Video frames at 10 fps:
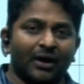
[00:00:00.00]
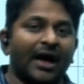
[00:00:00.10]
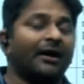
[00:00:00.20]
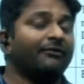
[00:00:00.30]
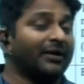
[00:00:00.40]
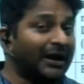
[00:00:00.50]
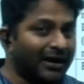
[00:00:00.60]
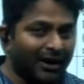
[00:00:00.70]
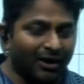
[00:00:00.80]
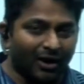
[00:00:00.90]
i have
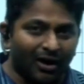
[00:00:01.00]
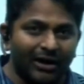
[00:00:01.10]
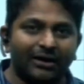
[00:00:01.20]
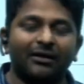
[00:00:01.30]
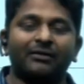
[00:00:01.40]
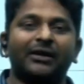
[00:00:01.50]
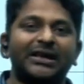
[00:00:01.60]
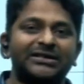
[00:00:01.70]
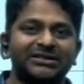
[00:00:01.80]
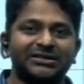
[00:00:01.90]
cleared all your
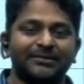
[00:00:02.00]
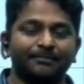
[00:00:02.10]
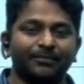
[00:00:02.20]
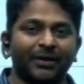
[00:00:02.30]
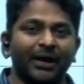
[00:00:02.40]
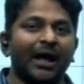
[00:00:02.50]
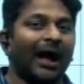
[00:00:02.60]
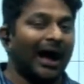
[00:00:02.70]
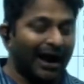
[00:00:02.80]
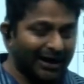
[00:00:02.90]
queries
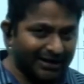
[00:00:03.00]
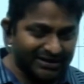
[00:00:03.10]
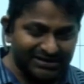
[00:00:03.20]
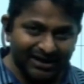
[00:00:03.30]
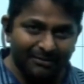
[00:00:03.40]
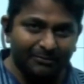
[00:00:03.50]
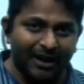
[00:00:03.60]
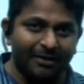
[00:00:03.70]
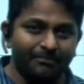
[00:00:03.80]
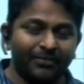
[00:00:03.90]
and at the same
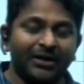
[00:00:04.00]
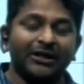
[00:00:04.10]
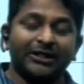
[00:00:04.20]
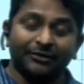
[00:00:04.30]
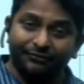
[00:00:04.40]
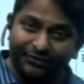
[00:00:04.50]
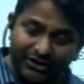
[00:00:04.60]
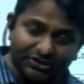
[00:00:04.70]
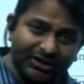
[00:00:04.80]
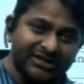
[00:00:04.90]
time the
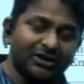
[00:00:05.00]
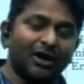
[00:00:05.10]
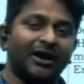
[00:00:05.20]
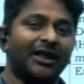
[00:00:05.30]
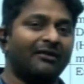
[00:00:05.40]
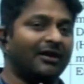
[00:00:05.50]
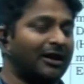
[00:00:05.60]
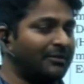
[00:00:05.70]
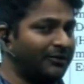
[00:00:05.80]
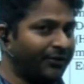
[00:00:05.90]
feature is already
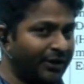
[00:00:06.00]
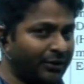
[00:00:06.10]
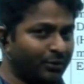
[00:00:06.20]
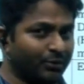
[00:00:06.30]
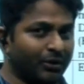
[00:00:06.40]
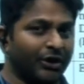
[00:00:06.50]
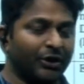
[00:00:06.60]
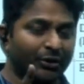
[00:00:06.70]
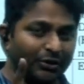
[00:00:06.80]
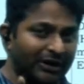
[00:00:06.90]
available for you.
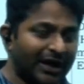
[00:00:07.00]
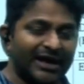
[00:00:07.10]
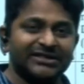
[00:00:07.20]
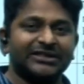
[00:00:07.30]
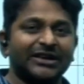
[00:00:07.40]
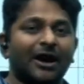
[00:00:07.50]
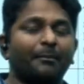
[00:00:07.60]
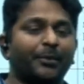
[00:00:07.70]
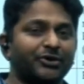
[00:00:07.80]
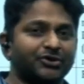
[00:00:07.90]
Utilize the
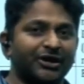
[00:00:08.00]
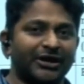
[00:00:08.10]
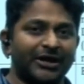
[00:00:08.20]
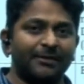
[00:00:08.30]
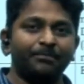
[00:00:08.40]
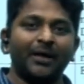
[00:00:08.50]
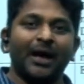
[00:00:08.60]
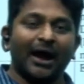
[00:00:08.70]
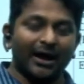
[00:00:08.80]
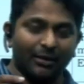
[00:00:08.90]
opportunity.
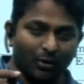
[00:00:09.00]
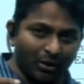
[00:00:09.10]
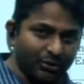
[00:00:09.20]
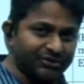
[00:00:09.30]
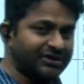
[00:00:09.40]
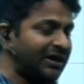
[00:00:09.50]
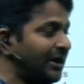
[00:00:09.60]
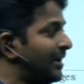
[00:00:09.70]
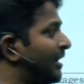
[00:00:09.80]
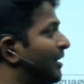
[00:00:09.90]
And I want to
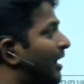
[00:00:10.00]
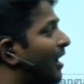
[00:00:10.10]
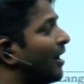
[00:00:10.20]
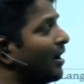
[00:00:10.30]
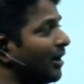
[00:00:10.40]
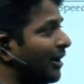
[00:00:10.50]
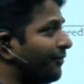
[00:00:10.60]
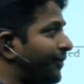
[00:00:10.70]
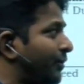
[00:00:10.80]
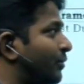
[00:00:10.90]
see all
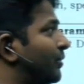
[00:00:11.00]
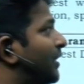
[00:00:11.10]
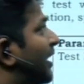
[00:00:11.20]
of you